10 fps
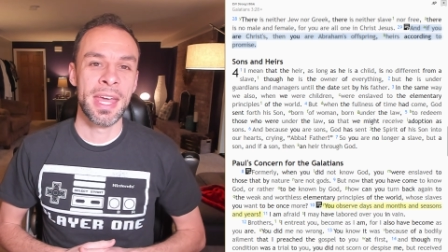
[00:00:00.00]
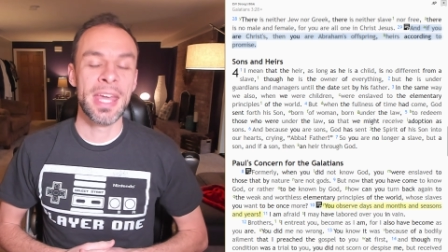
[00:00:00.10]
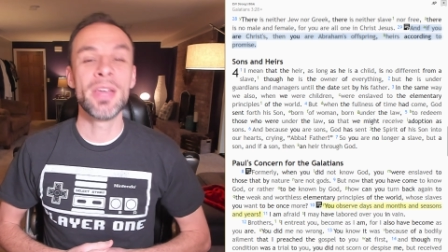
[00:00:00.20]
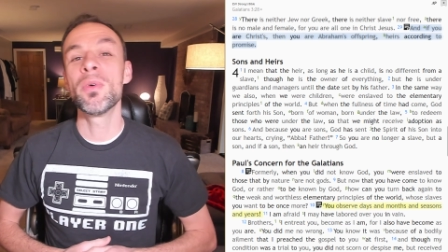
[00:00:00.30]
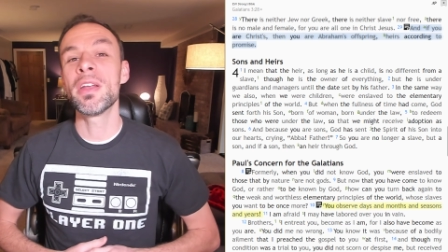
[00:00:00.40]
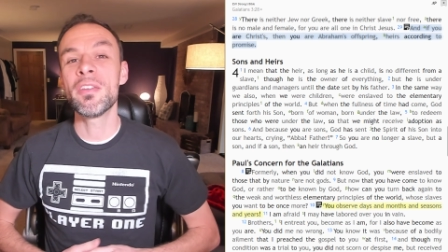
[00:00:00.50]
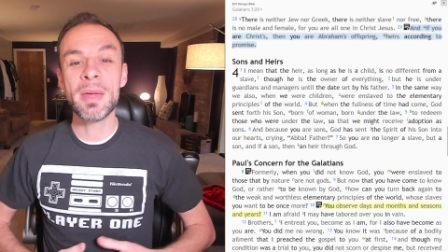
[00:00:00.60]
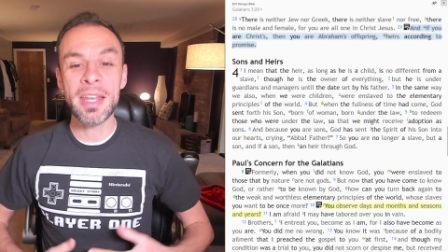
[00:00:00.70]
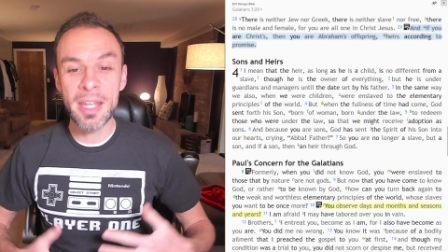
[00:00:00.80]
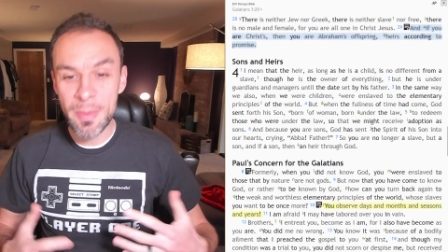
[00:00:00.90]
He would have
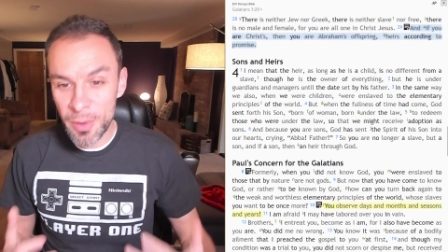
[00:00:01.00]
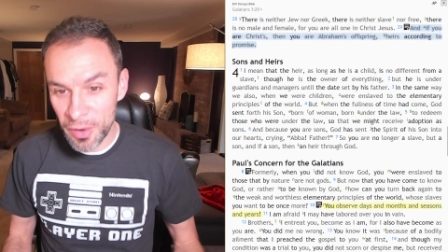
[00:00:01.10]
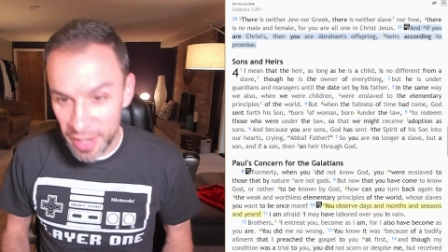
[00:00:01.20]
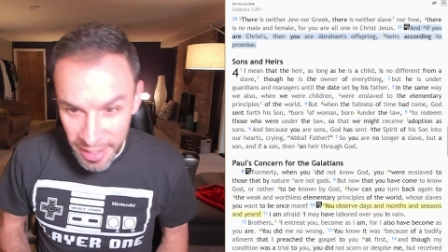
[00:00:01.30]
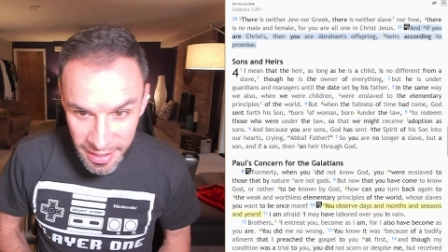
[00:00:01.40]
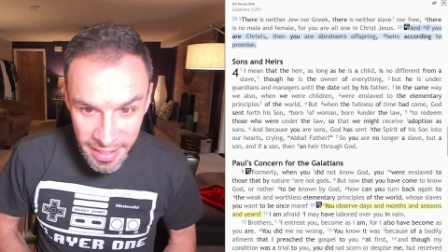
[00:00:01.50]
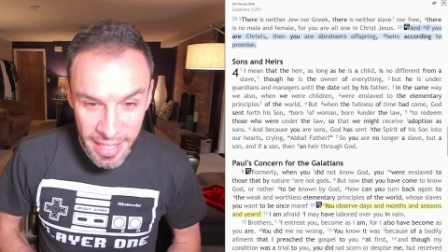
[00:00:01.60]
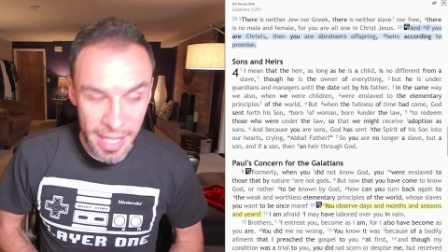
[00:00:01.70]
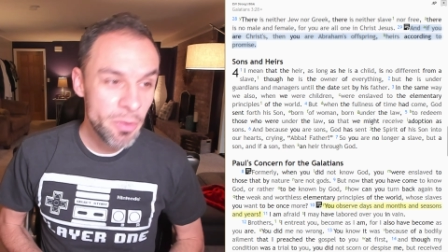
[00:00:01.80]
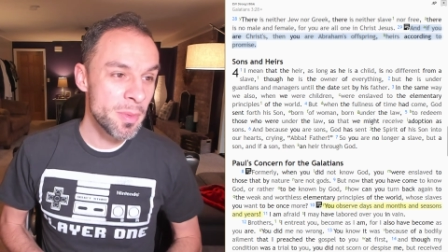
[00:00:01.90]
been a hypocrite.
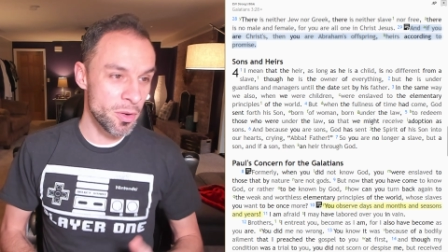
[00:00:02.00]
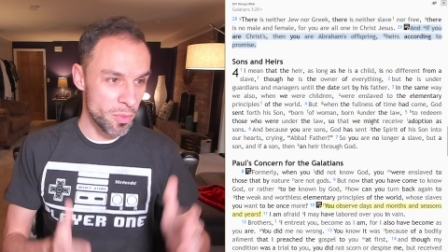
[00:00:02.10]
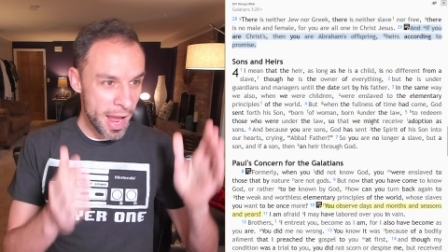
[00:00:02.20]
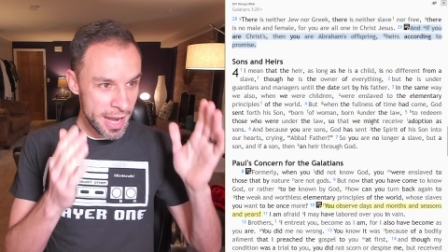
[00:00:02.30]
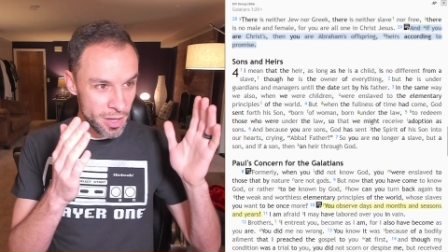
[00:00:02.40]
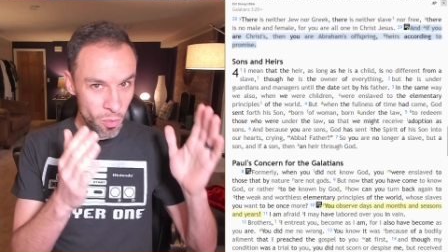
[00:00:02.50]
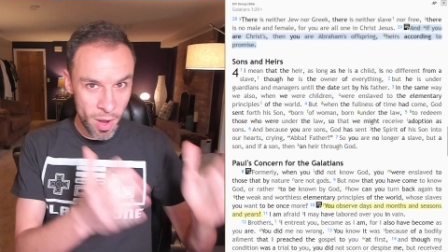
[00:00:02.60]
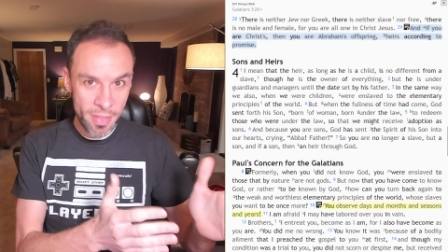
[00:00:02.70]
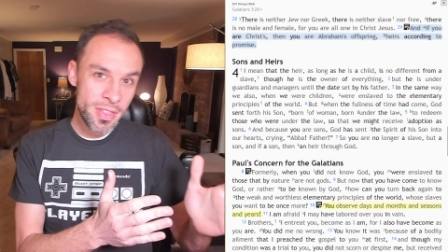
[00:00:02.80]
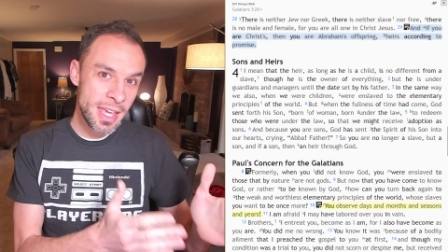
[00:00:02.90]
He would have been writing
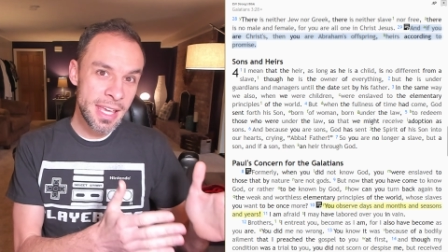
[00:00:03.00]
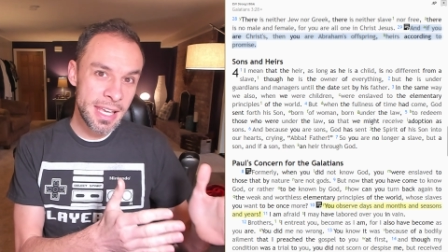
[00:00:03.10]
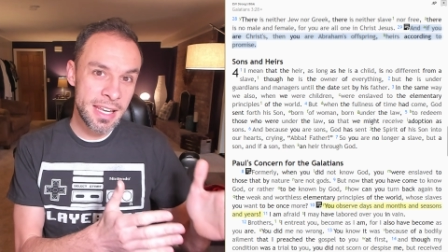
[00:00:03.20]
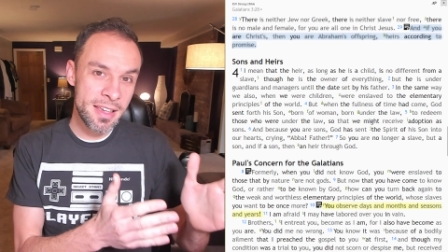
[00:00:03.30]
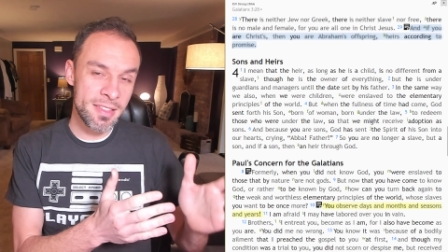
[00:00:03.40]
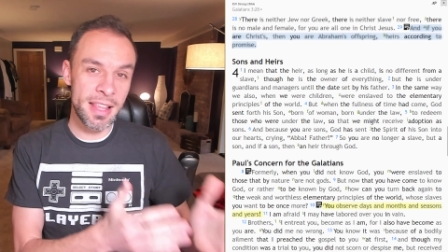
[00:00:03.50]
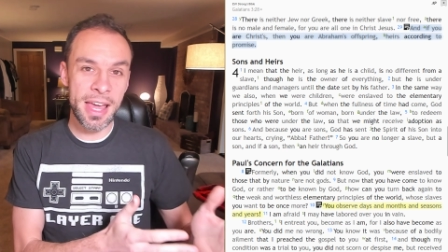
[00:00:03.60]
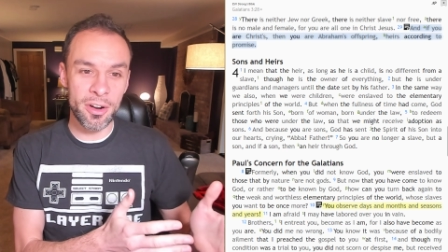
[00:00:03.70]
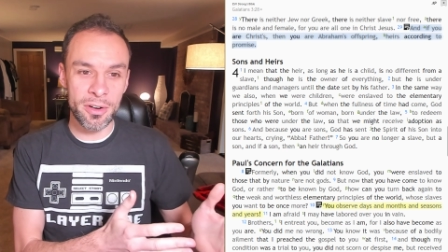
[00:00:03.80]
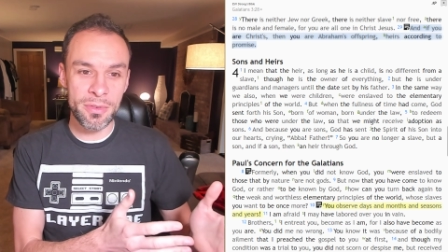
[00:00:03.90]
one thing in his
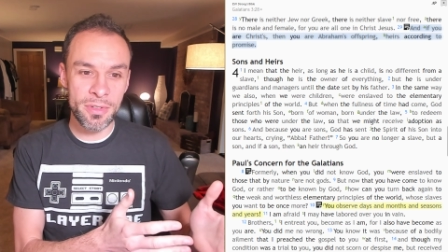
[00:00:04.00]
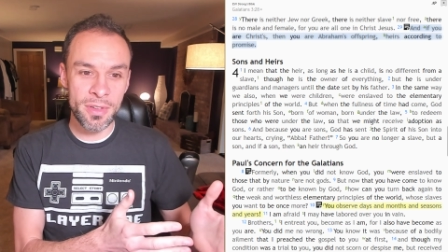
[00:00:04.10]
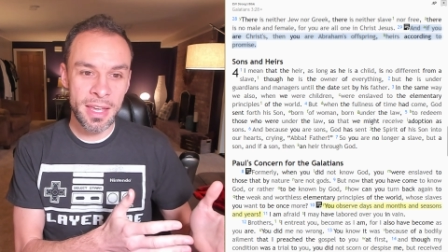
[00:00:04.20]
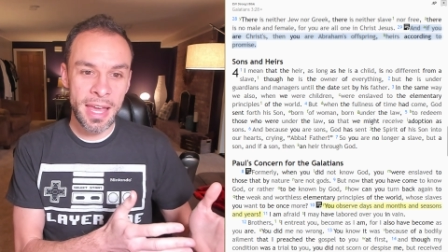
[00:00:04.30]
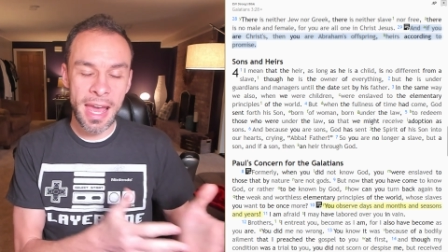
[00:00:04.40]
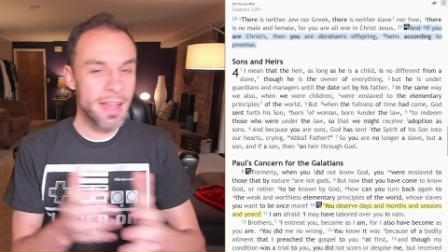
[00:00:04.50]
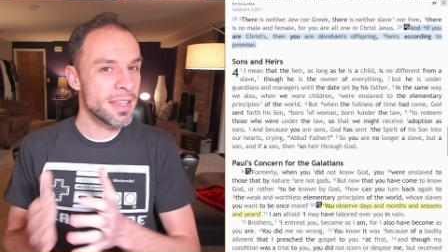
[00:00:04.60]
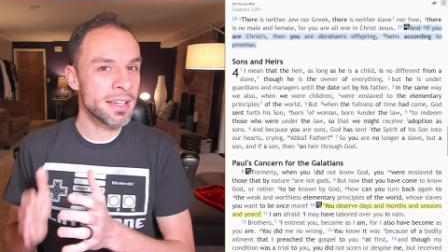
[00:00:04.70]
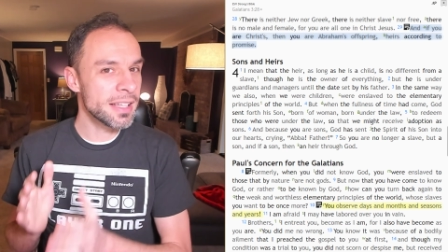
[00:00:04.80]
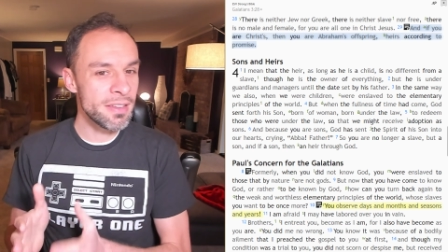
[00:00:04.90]
letters and
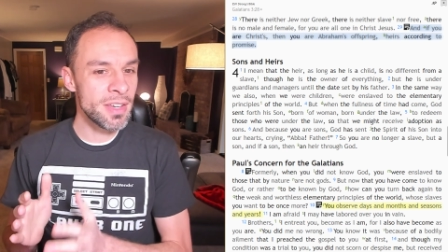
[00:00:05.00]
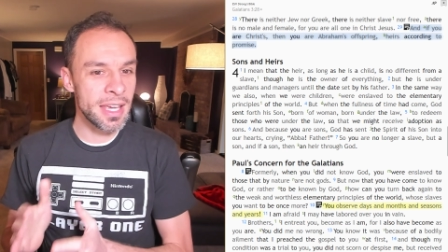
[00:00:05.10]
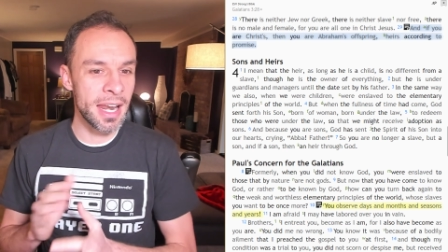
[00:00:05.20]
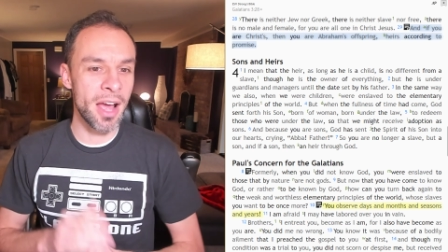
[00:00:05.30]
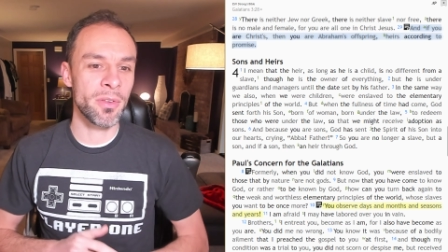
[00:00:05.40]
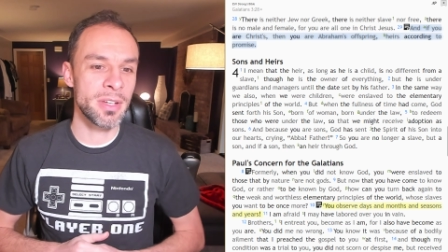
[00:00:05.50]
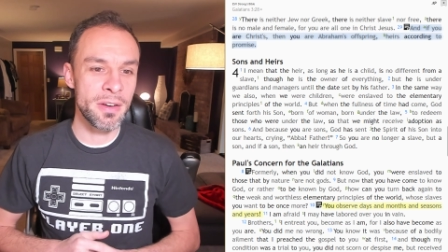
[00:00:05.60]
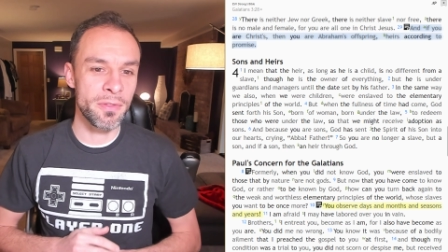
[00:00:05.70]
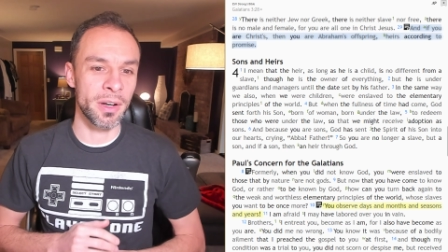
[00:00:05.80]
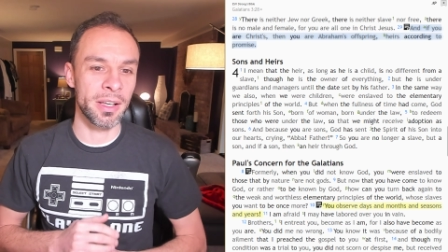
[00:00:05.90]
then living it out
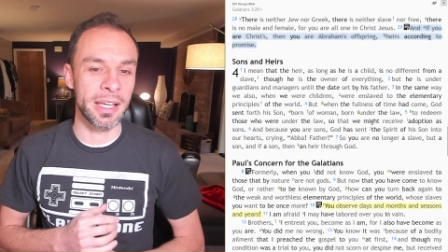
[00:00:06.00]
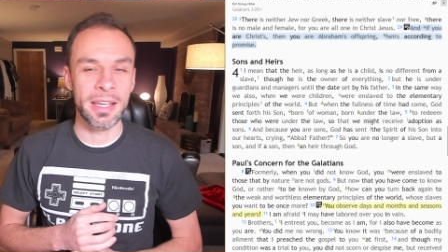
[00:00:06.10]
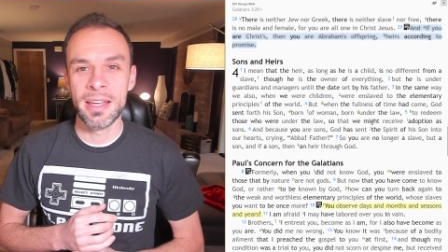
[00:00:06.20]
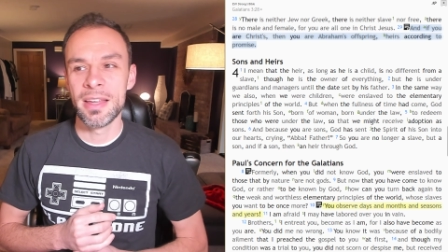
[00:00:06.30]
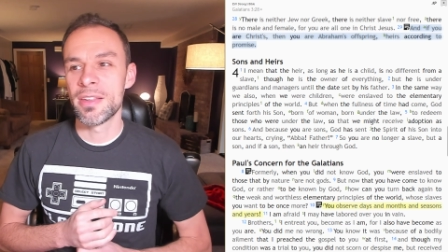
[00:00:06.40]
differently.